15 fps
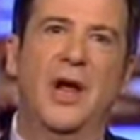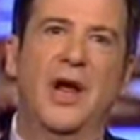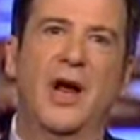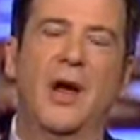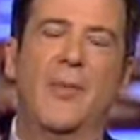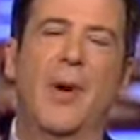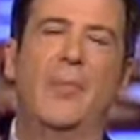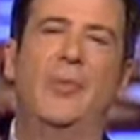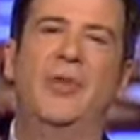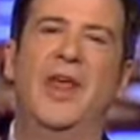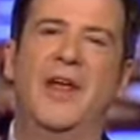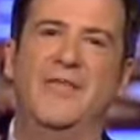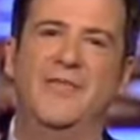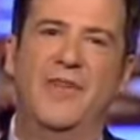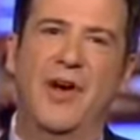come up with
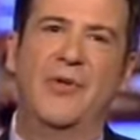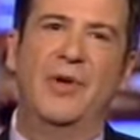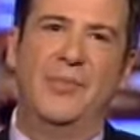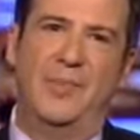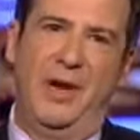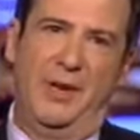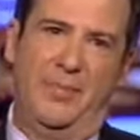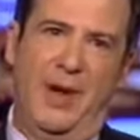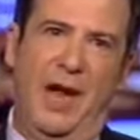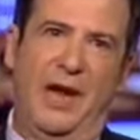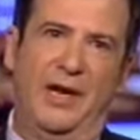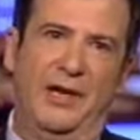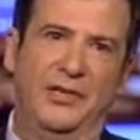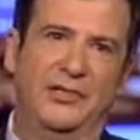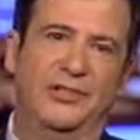a very big
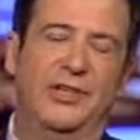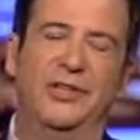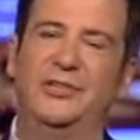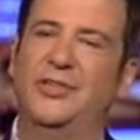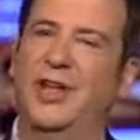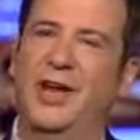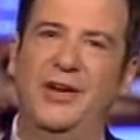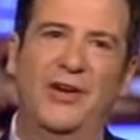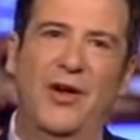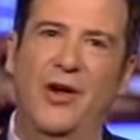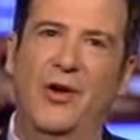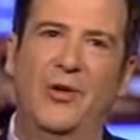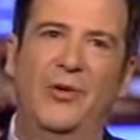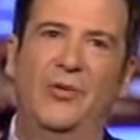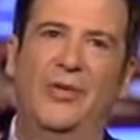package, since they
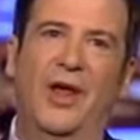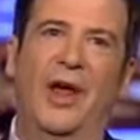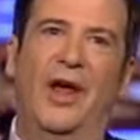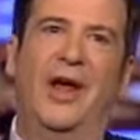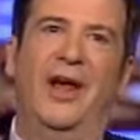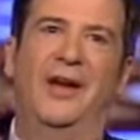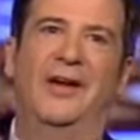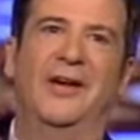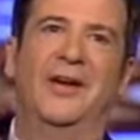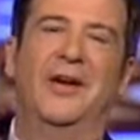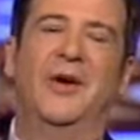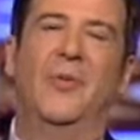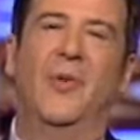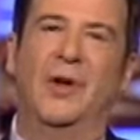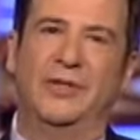know that
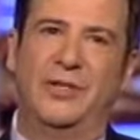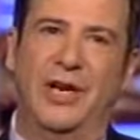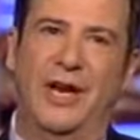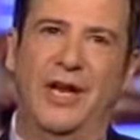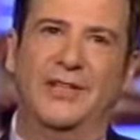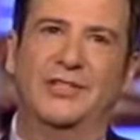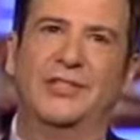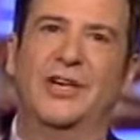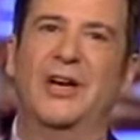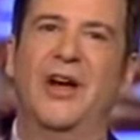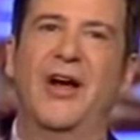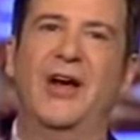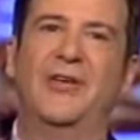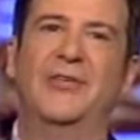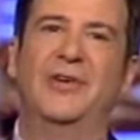once it gets to
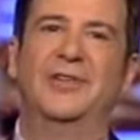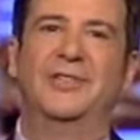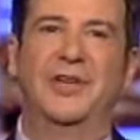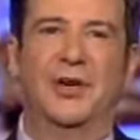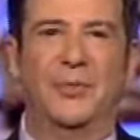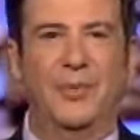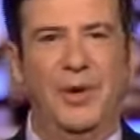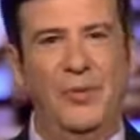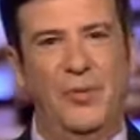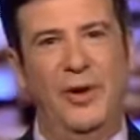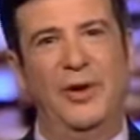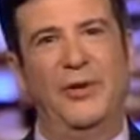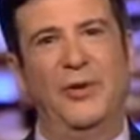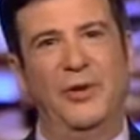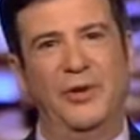Congress, it'll be
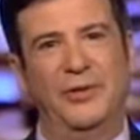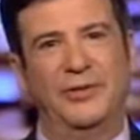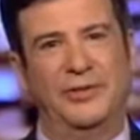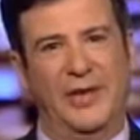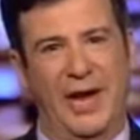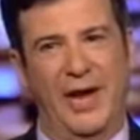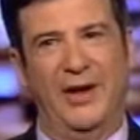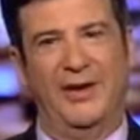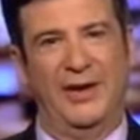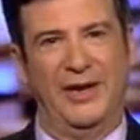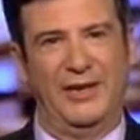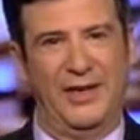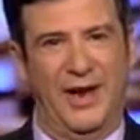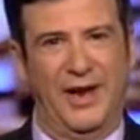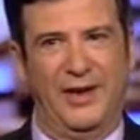whittled down
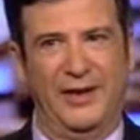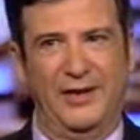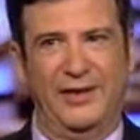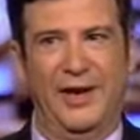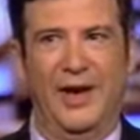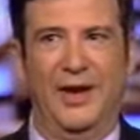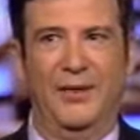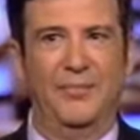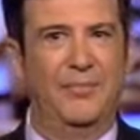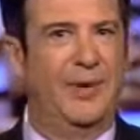and down and down.